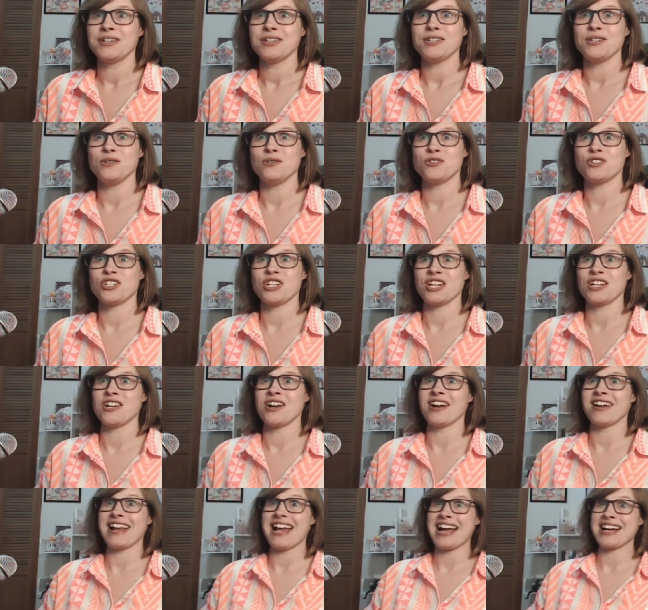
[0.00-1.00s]
Yu
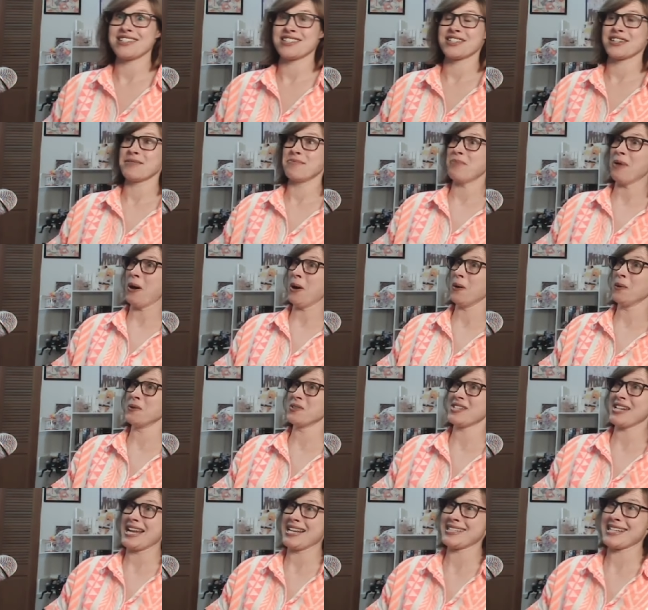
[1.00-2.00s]
Qingyan asked,
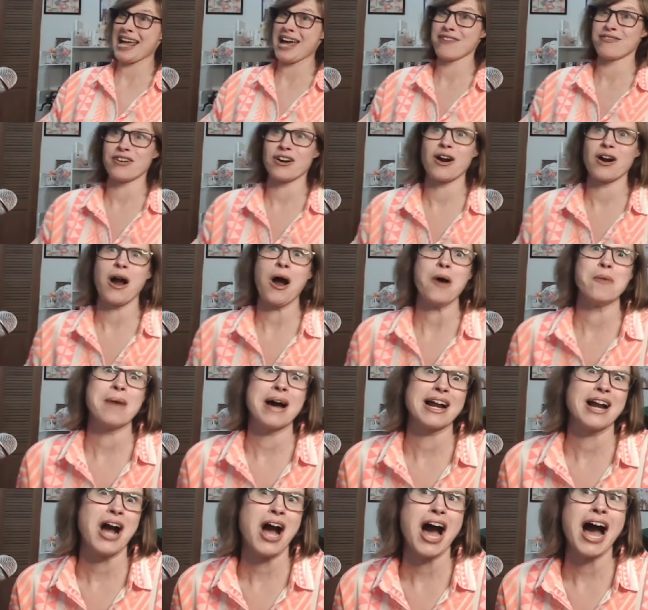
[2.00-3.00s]
composed as ever. Oh my
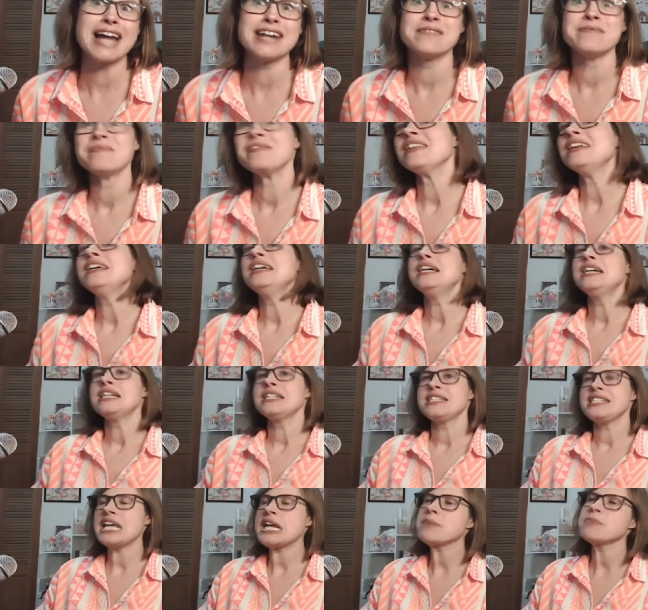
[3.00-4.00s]
god!
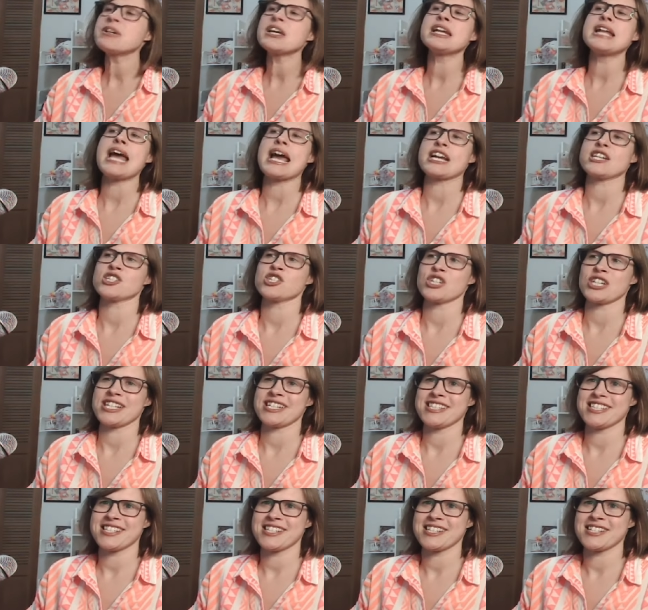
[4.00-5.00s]
Deep
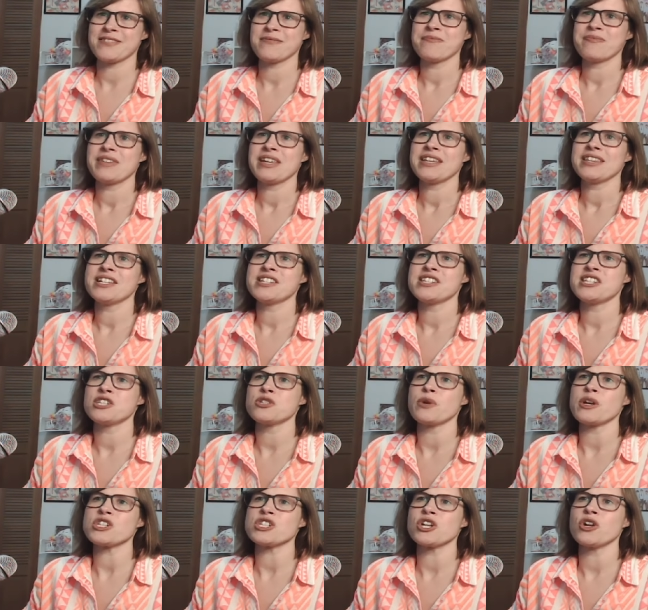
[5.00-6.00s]
connections. The
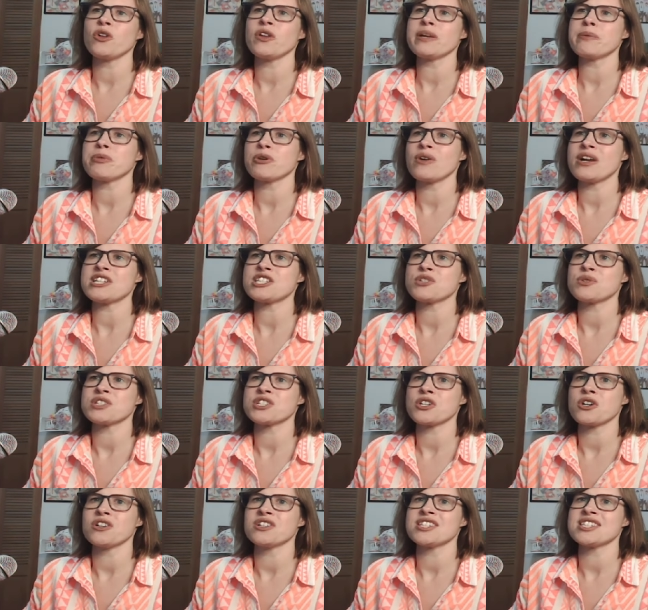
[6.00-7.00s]
situation only progressed to its
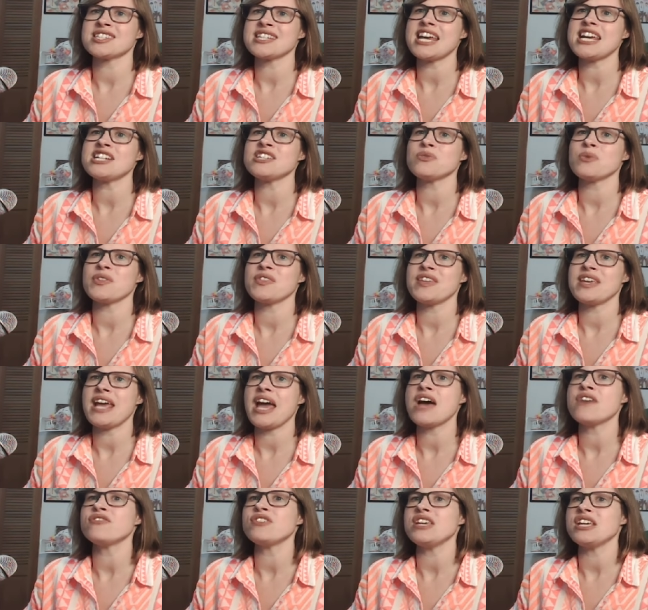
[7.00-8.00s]
current state with the
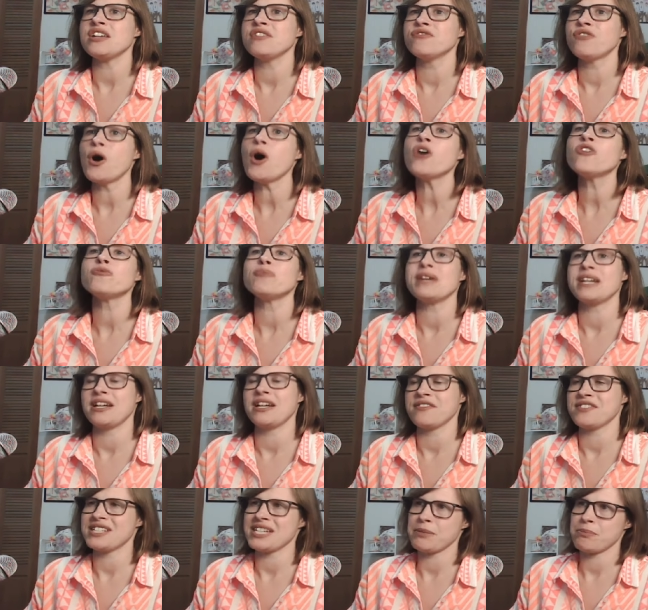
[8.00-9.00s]
heavy involvement
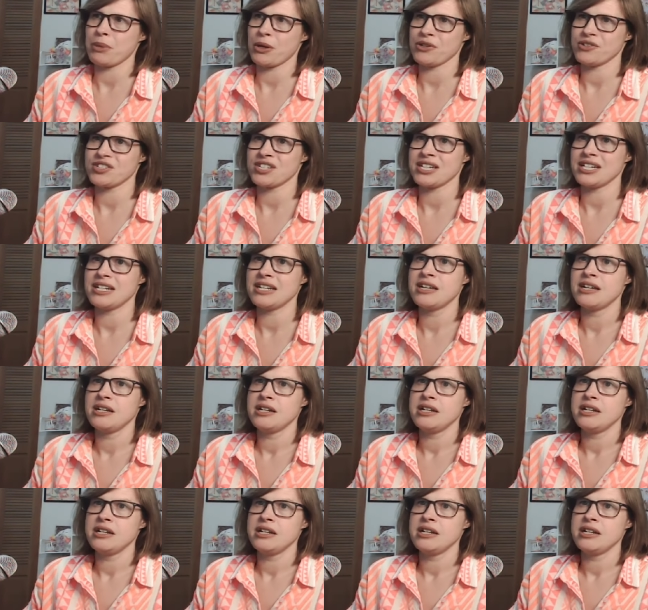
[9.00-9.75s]
of said person.